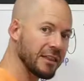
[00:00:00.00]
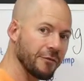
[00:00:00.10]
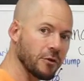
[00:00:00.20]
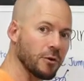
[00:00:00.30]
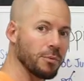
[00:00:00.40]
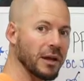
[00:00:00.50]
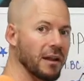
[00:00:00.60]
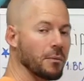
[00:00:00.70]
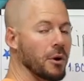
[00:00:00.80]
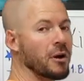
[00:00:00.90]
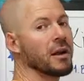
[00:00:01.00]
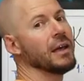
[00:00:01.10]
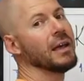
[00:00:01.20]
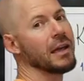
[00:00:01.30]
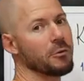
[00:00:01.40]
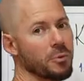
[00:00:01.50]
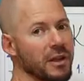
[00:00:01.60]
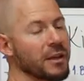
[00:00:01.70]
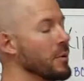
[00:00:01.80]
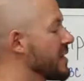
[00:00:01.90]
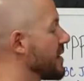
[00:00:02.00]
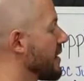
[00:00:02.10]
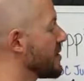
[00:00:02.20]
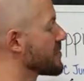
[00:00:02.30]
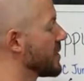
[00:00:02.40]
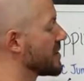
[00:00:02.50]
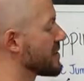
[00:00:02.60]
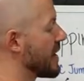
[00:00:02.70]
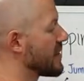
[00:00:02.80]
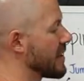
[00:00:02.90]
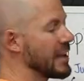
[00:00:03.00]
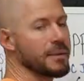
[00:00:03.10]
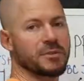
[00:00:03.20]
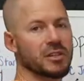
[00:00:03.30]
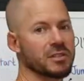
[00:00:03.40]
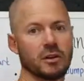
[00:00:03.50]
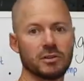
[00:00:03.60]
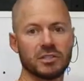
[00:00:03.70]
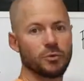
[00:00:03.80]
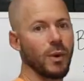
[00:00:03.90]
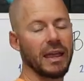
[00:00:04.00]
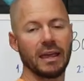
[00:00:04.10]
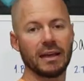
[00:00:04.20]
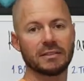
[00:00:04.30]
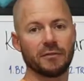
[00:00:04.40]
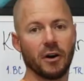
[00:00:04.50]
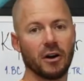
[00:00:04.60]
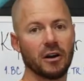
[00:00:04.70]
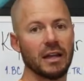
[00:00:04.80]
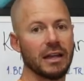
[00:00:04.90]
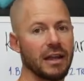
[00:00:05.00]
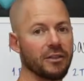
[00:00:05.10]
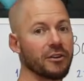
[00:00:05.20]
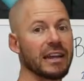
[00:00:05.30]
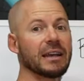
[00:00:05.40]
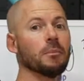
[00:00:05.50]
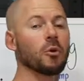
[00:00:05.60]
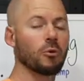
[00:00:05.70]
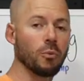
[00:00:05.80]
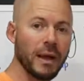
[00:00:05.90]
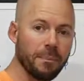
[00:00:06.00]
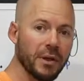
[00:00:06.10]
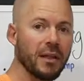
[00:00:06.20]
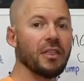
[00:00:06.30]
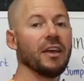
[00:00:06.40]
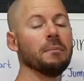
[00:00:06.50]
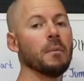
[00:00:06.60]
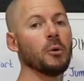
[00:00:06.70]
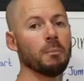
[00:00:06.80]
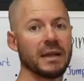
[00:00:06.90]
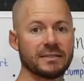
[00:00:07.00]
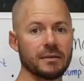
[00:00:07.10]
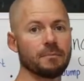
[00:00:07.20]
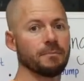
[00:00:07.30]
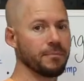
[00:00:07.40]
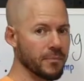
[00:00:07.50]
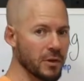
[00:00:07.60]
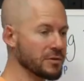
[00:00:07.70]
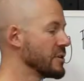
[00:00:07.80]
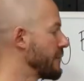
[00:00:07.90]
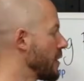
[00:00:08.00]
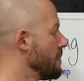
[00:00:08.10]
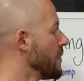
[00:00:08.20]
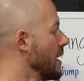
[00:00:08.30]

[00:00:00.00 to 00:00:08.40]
the vertical plane of the bar. And really what that tells me is that the hips just aren't swinging as far, and they're getting more whip than momentum. Those are different.